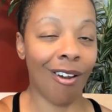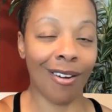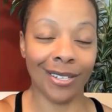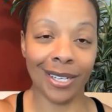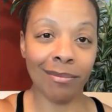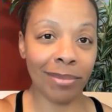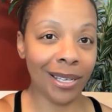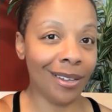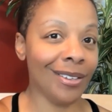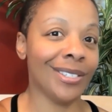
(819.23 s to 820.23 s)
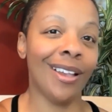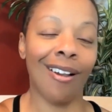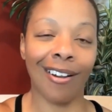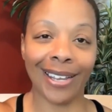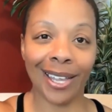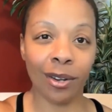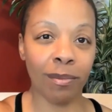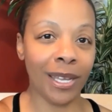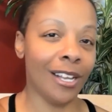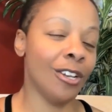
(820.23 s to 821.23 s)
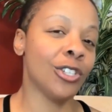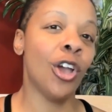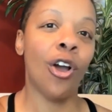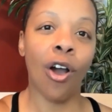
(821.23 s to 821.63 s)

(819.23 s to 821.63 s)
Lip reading: our dumbbells, our kettlebells,